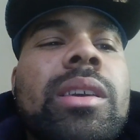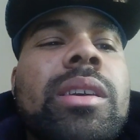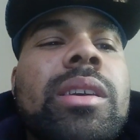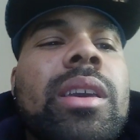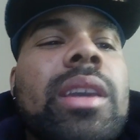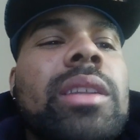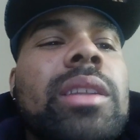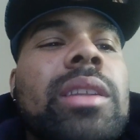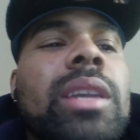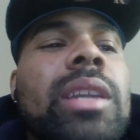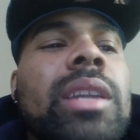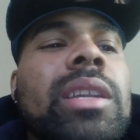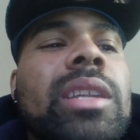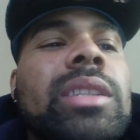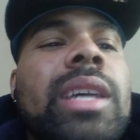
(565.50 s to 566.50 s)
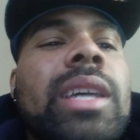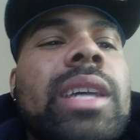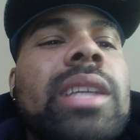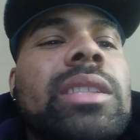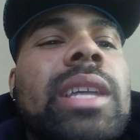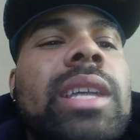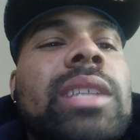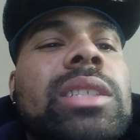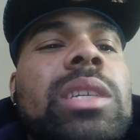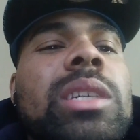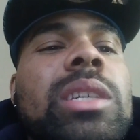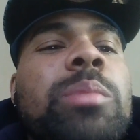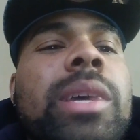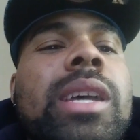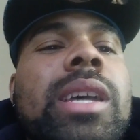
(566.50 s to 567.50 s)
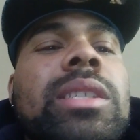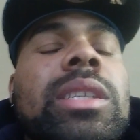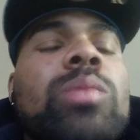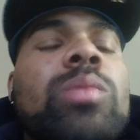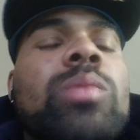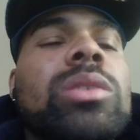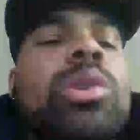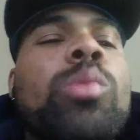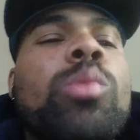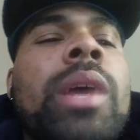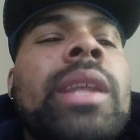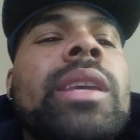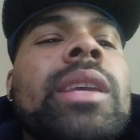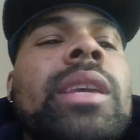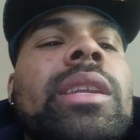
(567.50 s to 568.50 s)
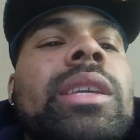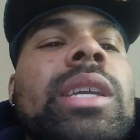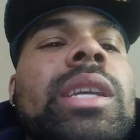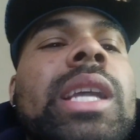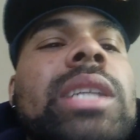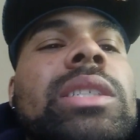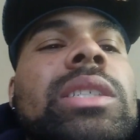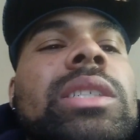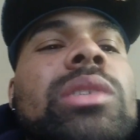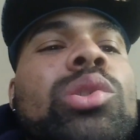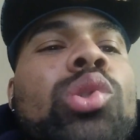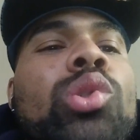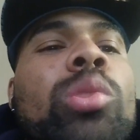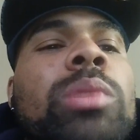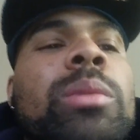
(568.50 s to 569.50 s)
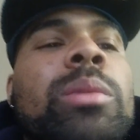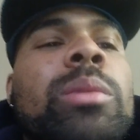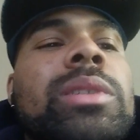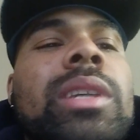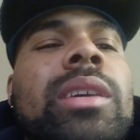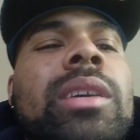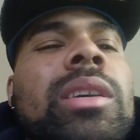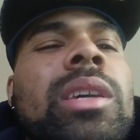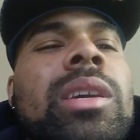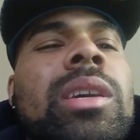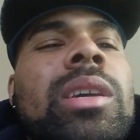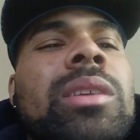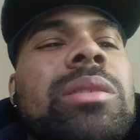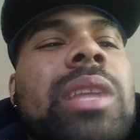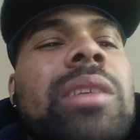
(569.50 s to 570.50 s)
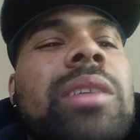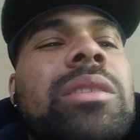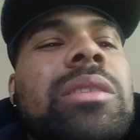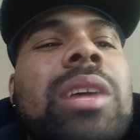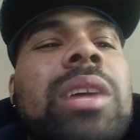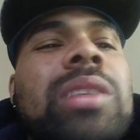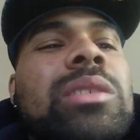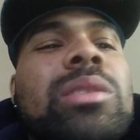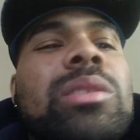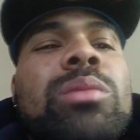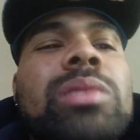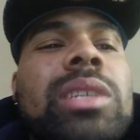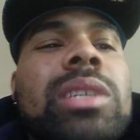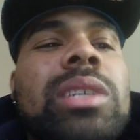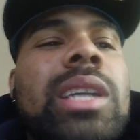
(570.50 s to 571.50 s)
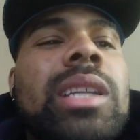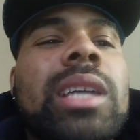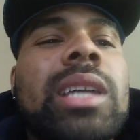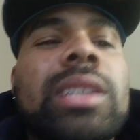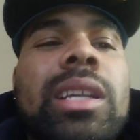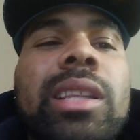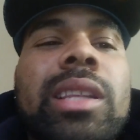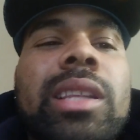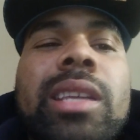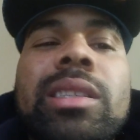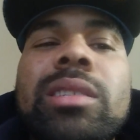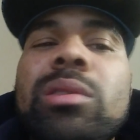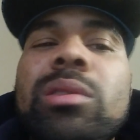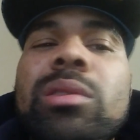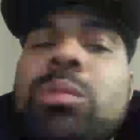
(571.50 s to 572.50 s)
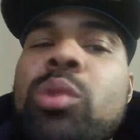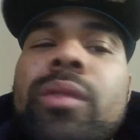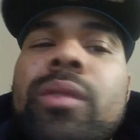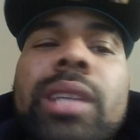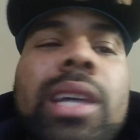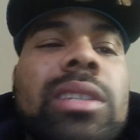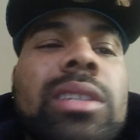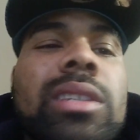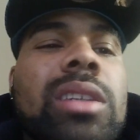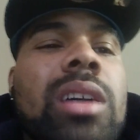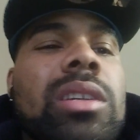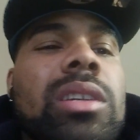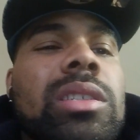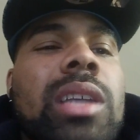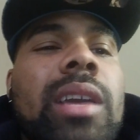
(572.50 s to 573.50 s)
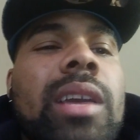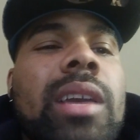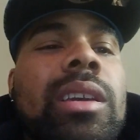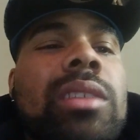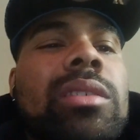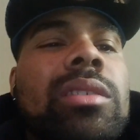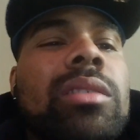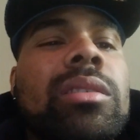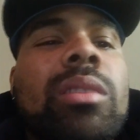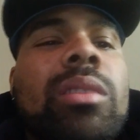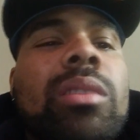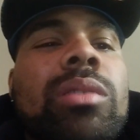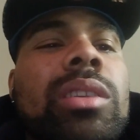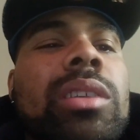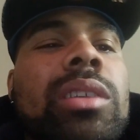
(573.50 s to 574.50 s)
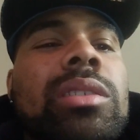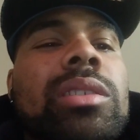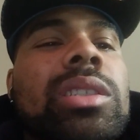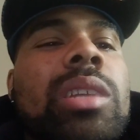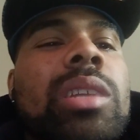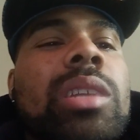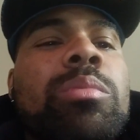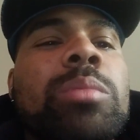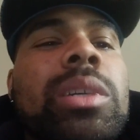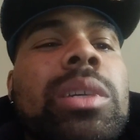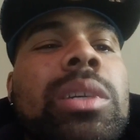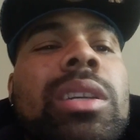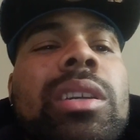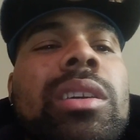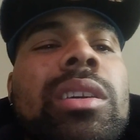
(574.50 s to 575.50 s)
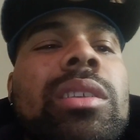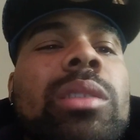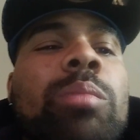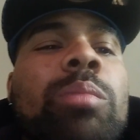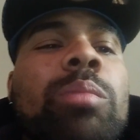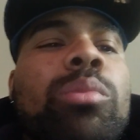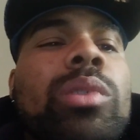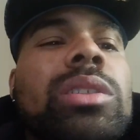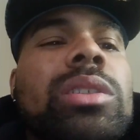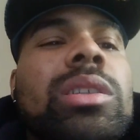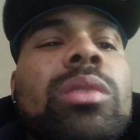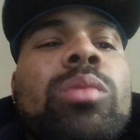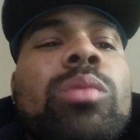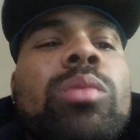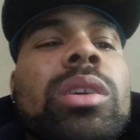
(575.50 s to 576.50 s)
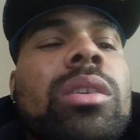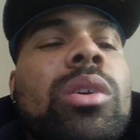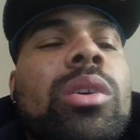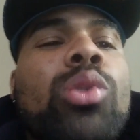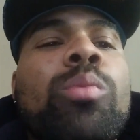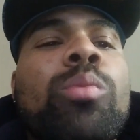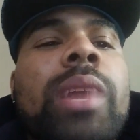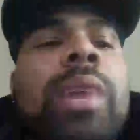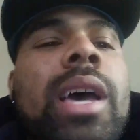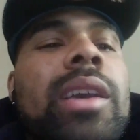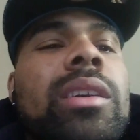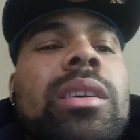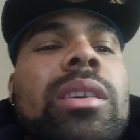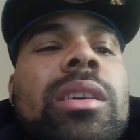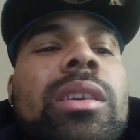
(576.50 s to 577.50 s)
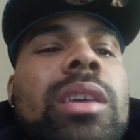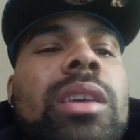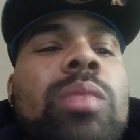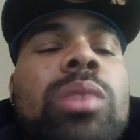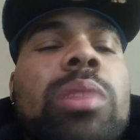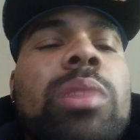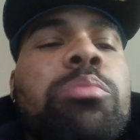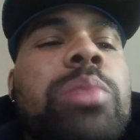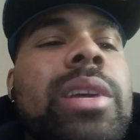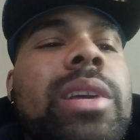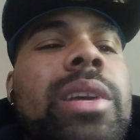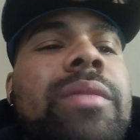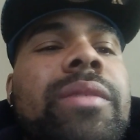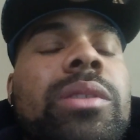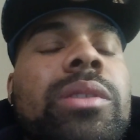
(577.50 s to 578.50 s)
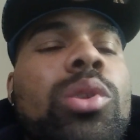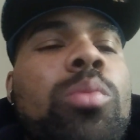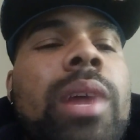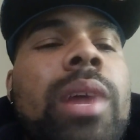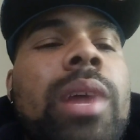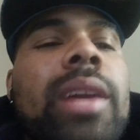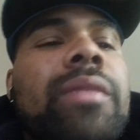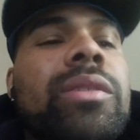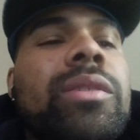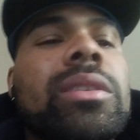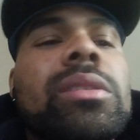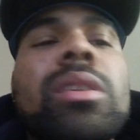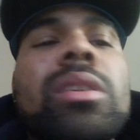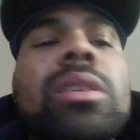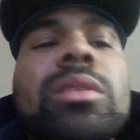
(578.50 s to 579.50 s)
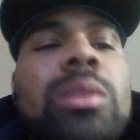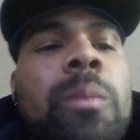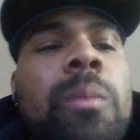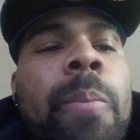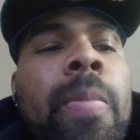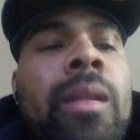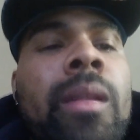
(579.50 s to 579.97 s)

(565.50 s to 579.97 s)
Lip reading: and he needed that G pass, and there was nobody there to get that shit to him, you know what I'm saying? Like, I just don't see that like that. A lot of niggas was moving like suckers. Like, it took 30 niggas to jump him, and the boy still wouldn't hold back. He wouldn't break for nobody, for the system,